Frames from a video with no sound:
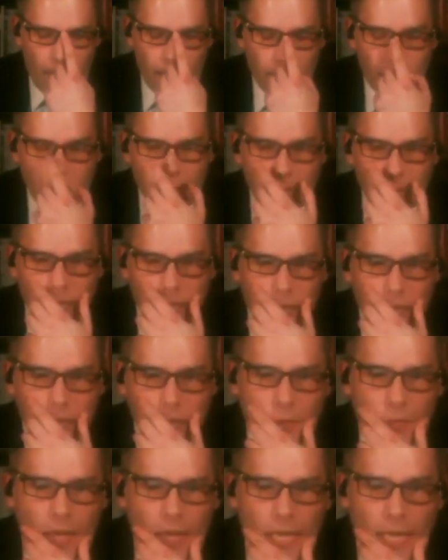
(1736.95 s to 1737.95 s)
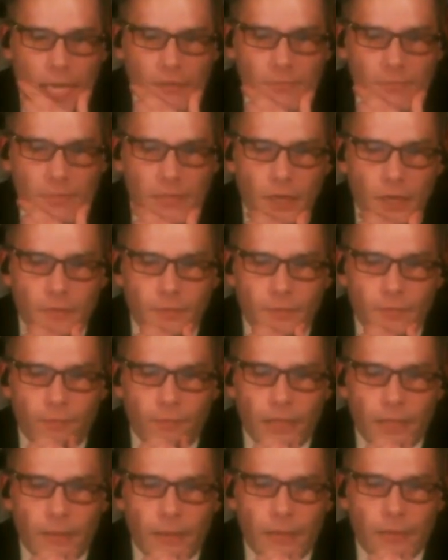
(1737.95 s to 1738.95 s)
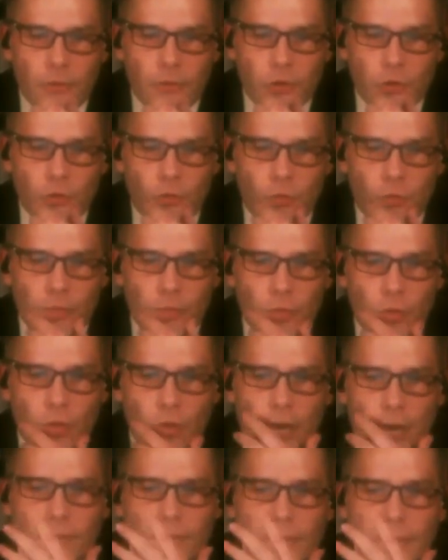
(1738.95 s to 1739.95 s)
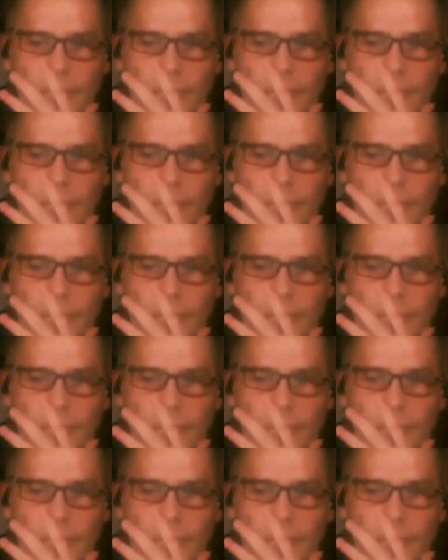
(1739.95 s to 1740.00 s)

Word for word: And I, you know, that gave me time to think about the story more.